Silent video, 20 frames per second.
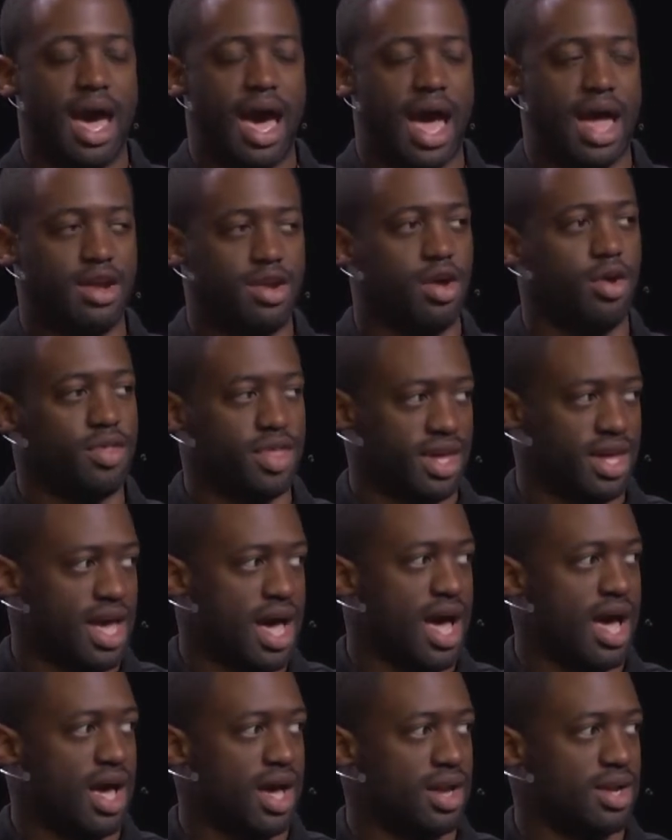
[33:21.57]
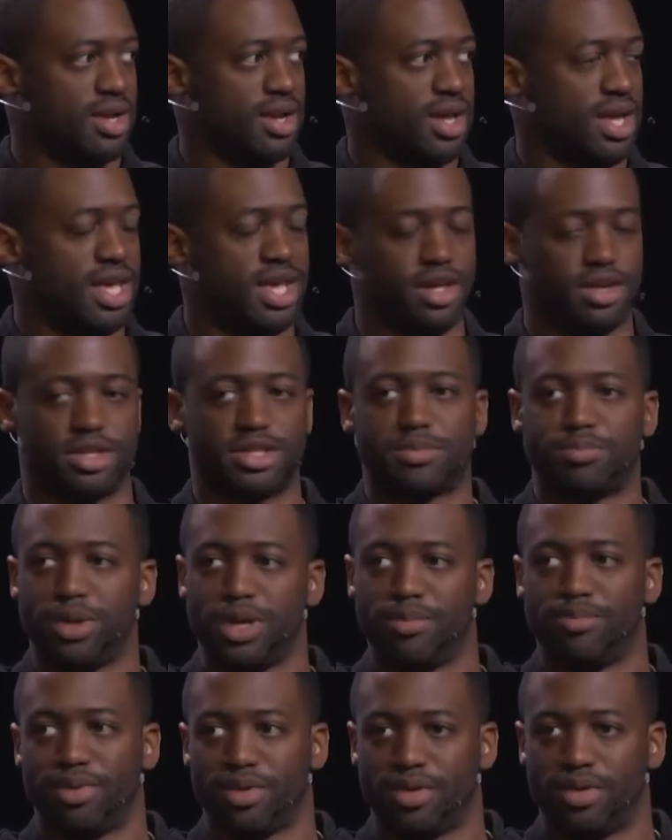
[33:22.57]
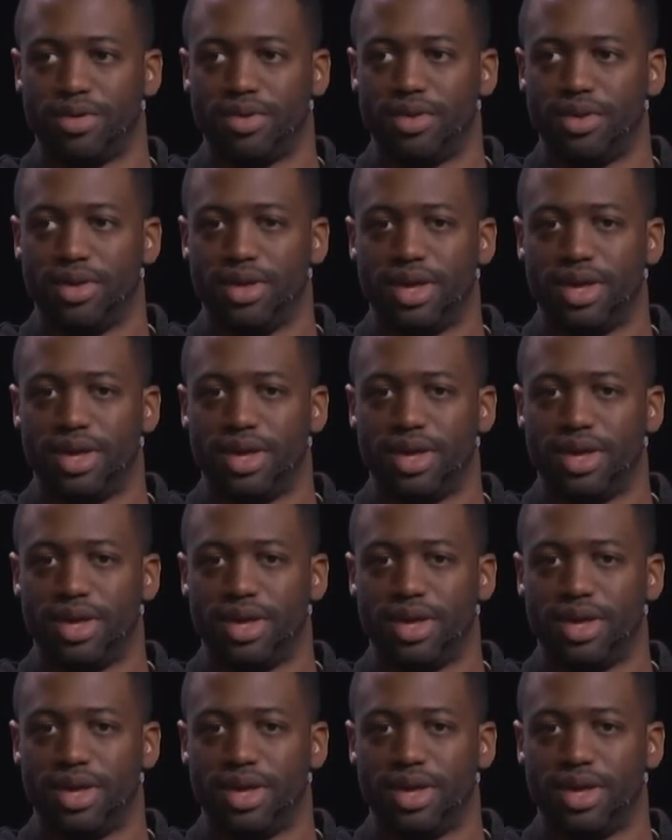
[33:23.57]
I know that God heals people.